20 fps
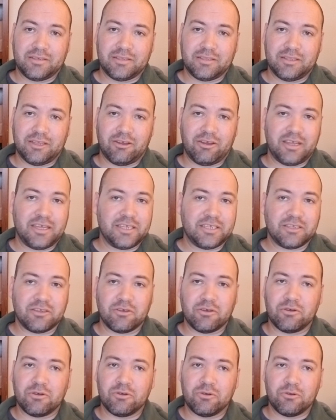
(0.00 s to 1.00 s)
There is
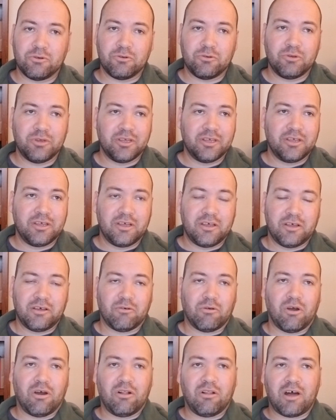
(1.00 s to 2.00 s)
no,
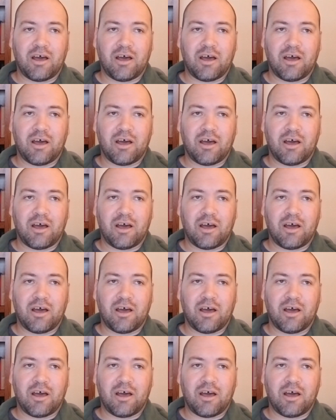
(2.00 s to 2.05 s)
well,